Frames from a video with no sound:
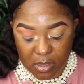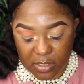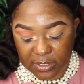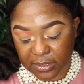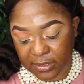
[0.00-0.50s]

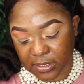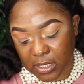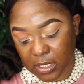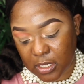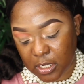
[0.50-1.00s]
This is
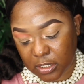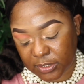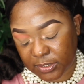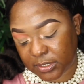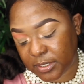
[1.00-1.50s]
the
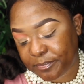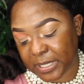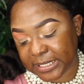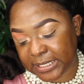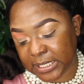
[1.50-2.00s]
Luxe
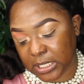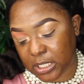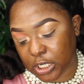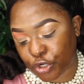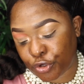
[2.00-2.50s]

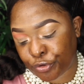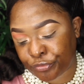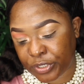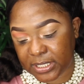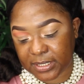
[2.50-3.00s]
Petite
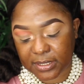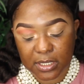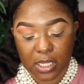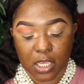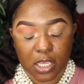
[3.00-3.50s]

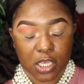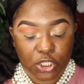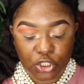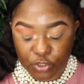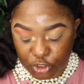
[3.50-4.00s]
Crease.
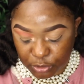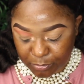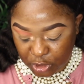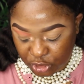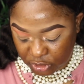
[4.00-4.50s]
So it's
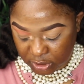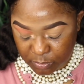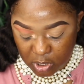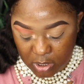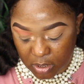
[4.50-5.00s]
much
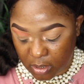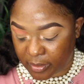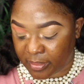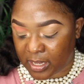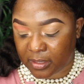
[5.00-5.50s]

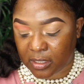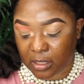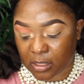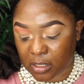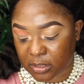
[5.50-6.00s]
smaller than the
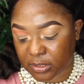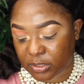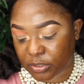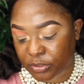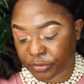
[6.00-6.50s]

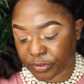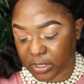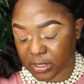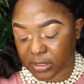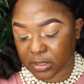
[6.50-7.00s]
Luxe
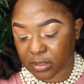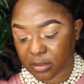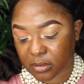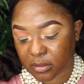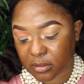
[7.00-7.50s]
Crease.